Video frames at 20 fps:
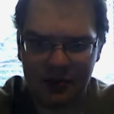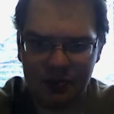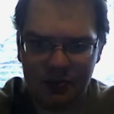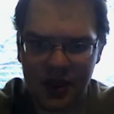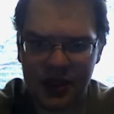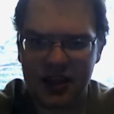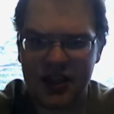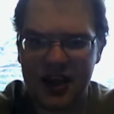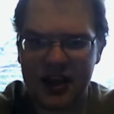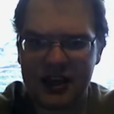
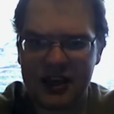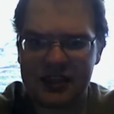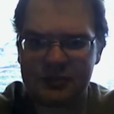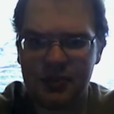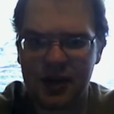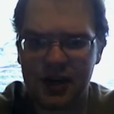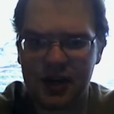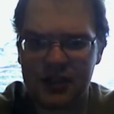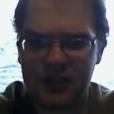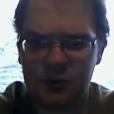But the
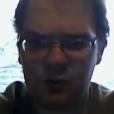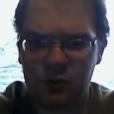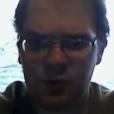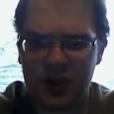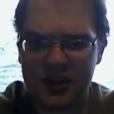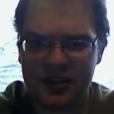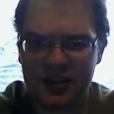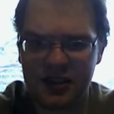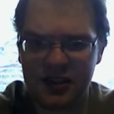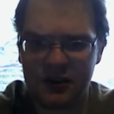Xbox
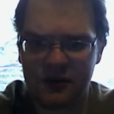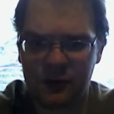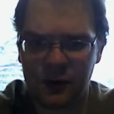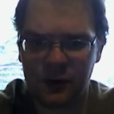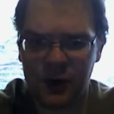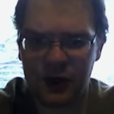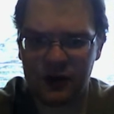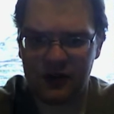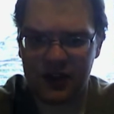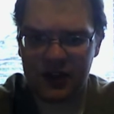wasn't
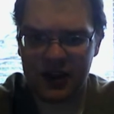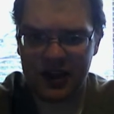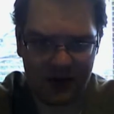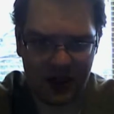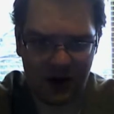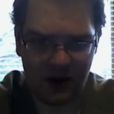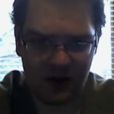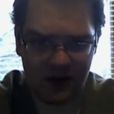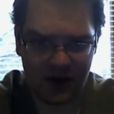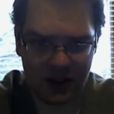devoid of any
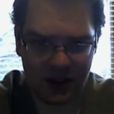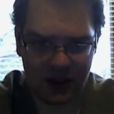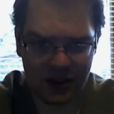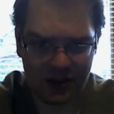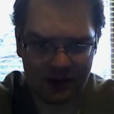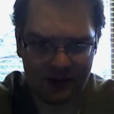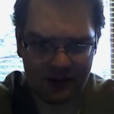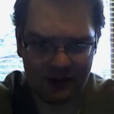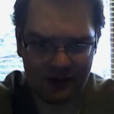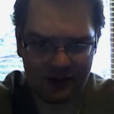
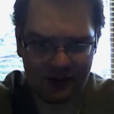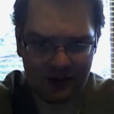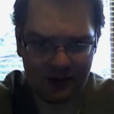innovation.